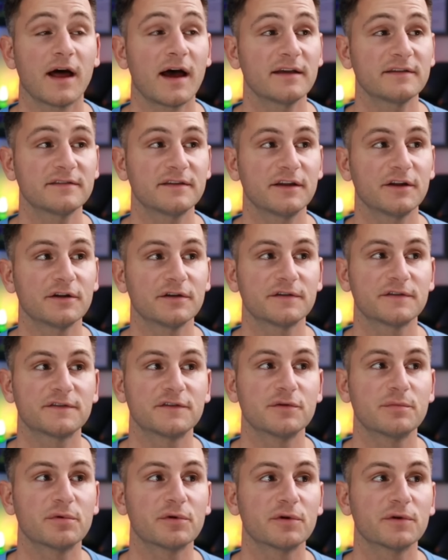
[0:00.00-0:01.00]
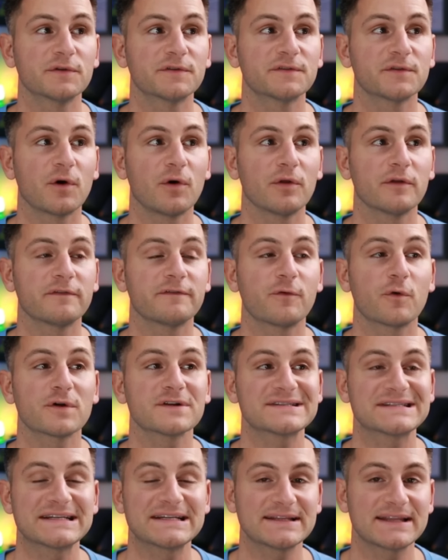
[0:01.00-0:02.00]
Last year, Subaru sold
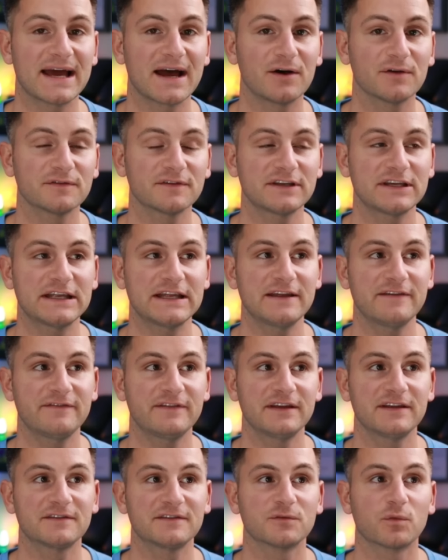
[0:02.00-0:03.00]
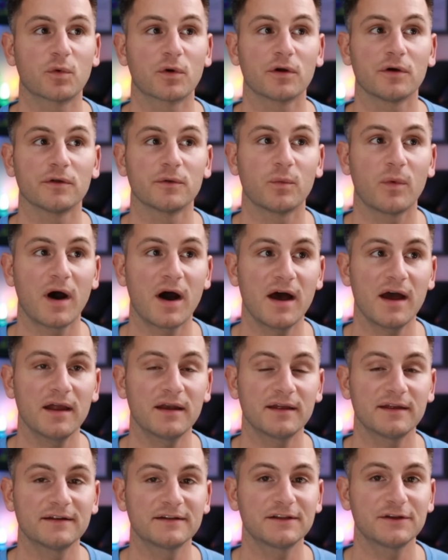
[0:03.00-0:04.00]
14,000 EVs
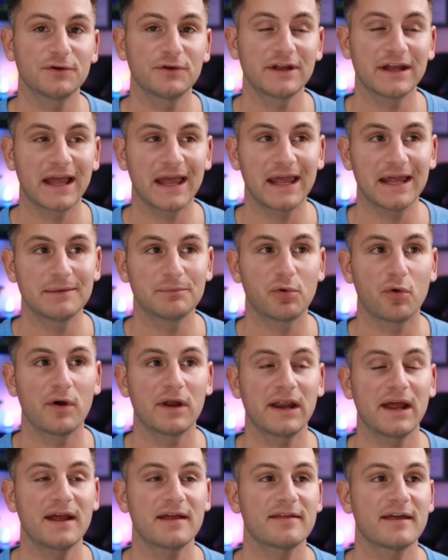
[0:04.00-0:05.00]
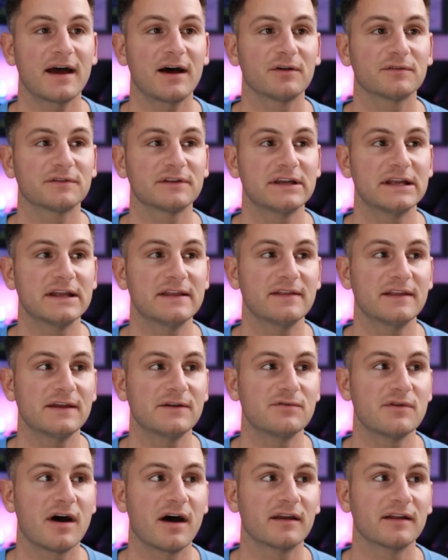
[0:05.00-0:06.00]
worldwide, including 8.8 thousand in the
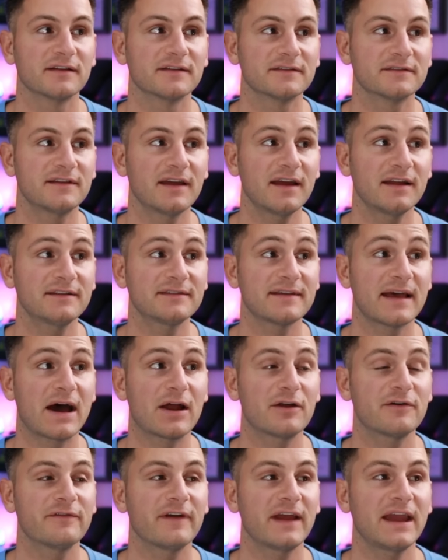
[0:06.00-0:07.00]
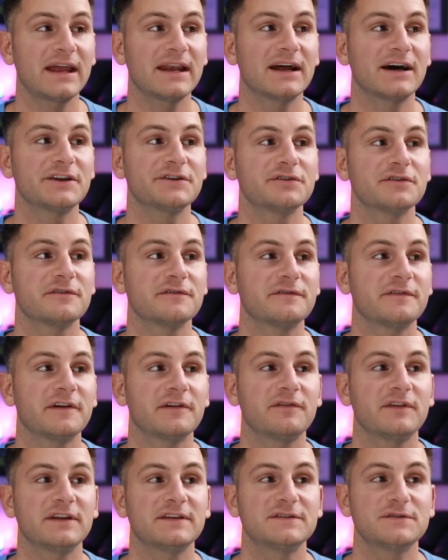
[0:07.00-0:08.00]
United States out of
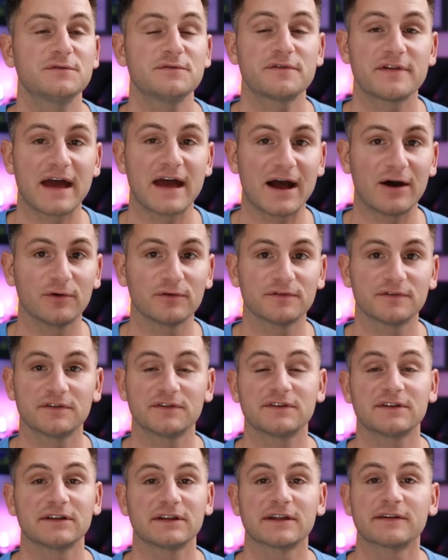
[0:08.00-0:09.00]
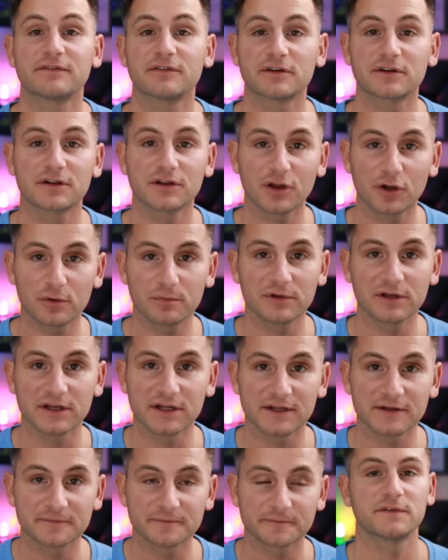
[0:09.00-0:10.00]
852,000 delivered
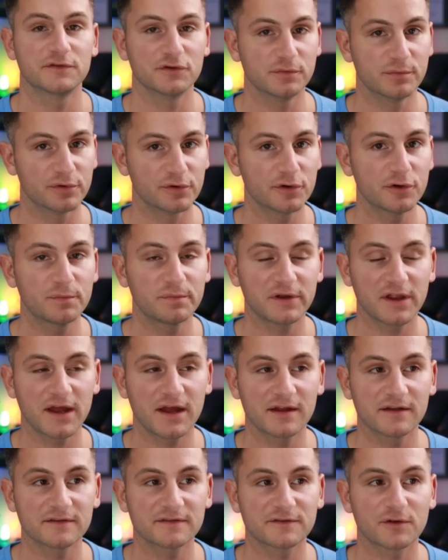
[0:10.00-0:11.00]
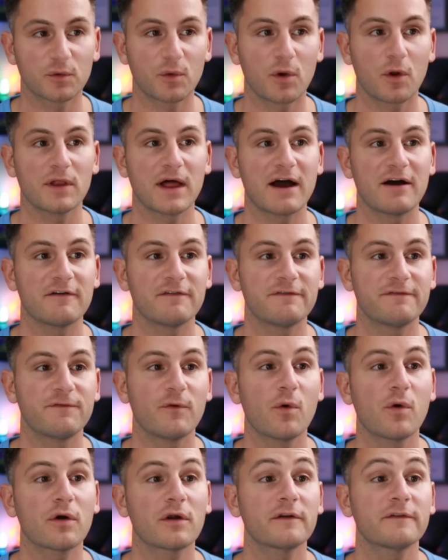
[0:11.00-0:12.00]
globally. Subaru plans to roll out
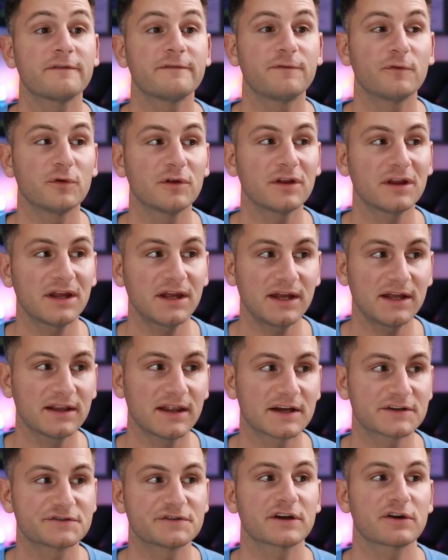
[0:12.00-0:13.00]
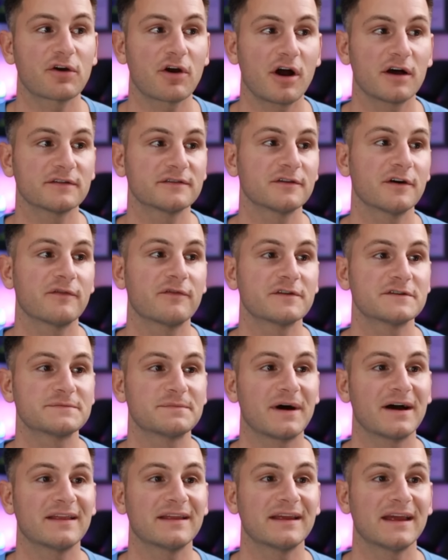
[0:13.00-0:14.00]
4 fully electric crossovers
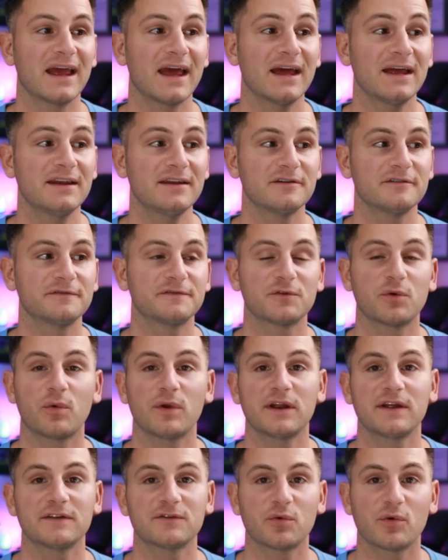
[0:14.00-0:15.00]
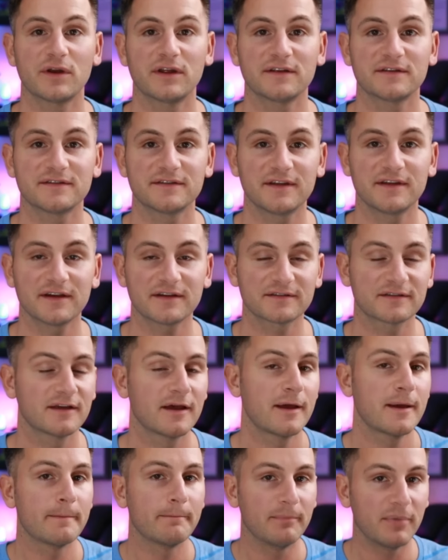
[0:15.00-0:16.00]
by the end of 2026,
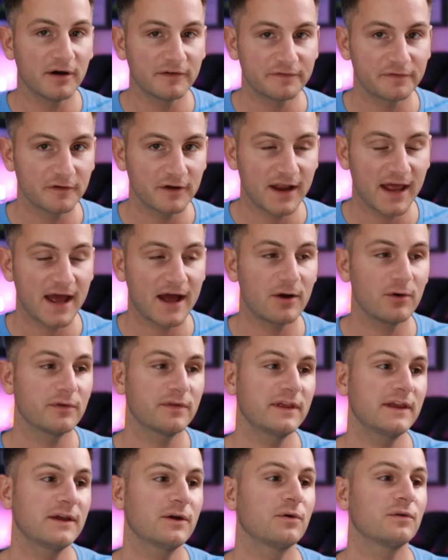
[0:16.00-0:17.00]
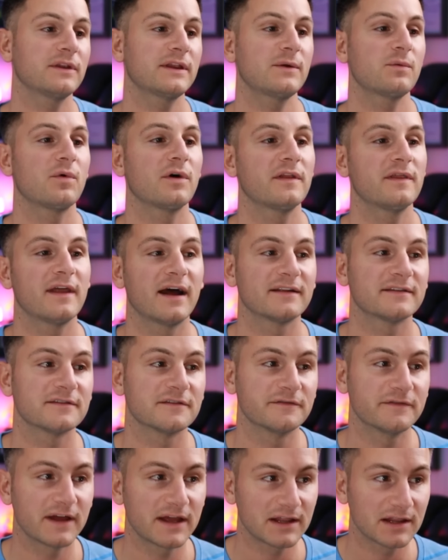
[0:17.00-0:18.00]
but for now, the only one that's
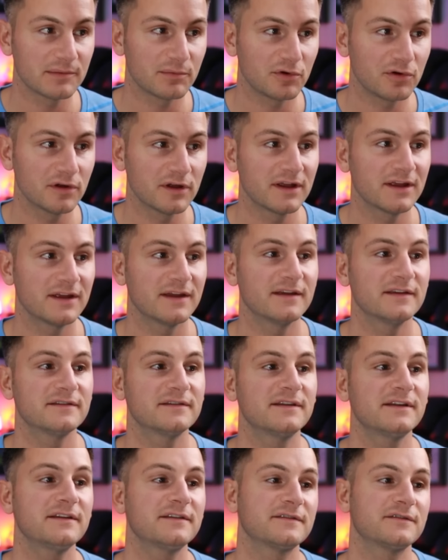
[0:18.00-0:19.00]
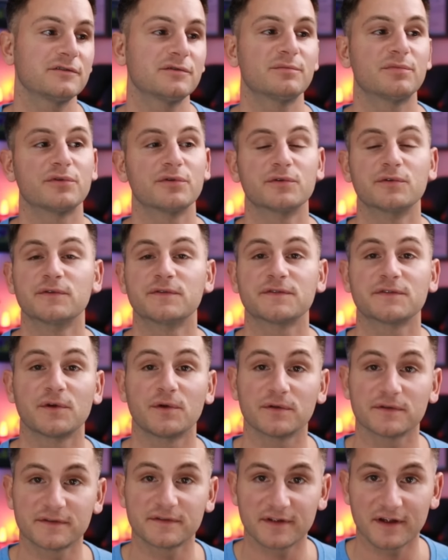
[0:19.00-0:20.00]
available is the Subaru
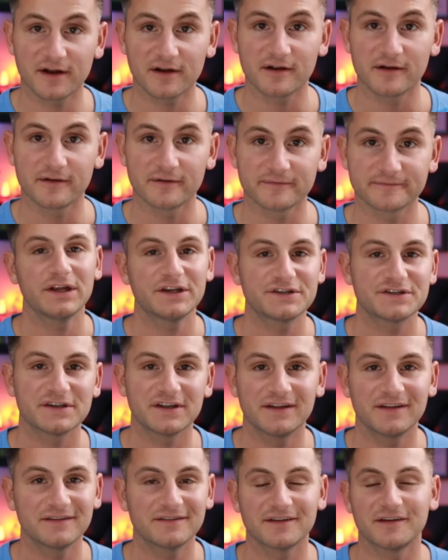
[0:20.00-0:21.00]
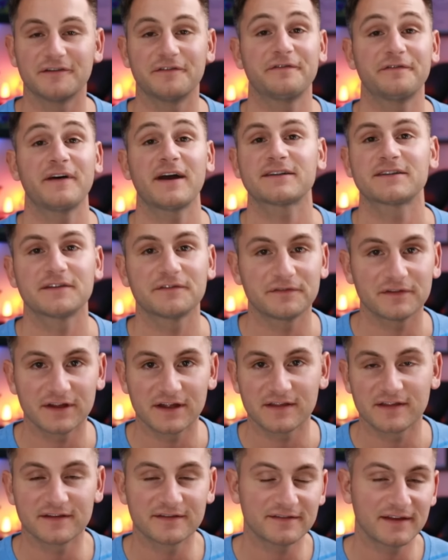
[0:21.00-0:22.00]
Solterra, which is effectively
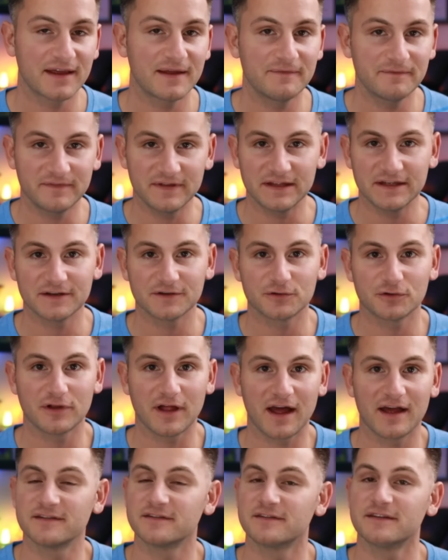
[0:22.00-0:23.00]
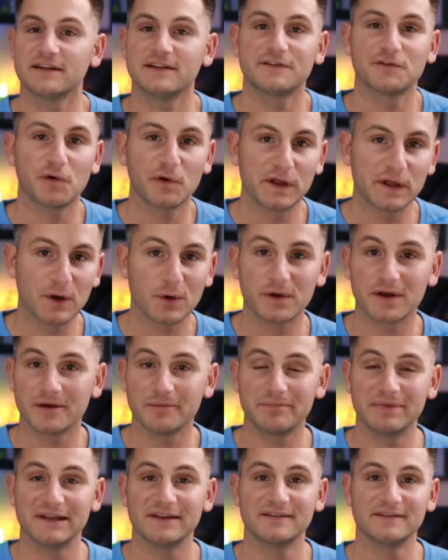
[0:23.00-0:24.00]
the same vehicle as the Toyota
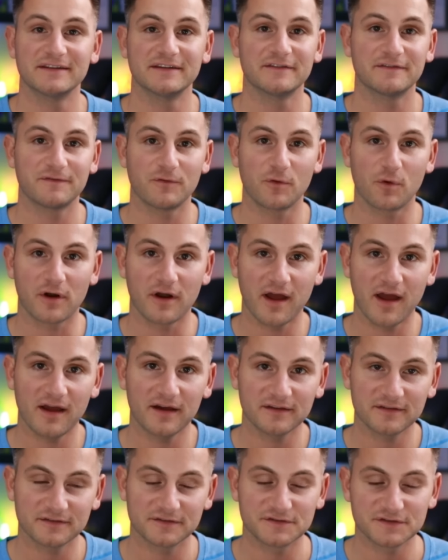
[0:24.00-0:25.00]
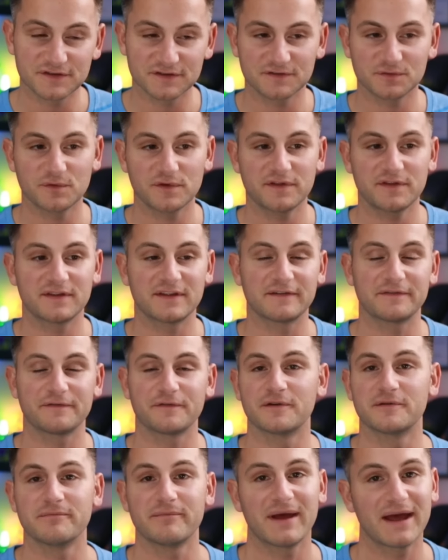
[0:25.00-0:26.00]
bZ4X, just with
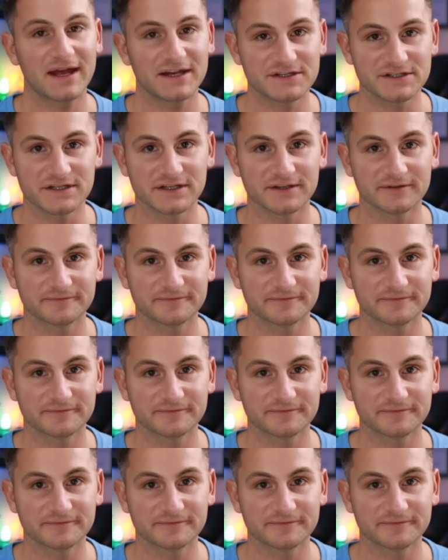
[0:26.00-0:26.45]
different badging.